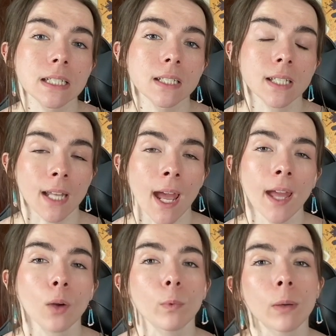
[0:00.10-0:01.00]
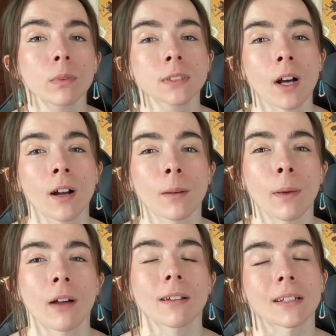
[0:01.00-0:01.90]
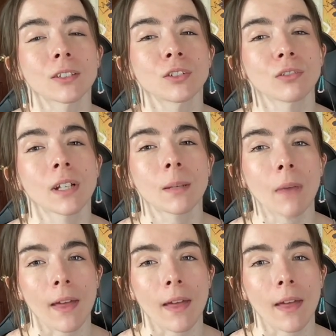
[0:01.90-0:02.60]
Today, we will talk about extreme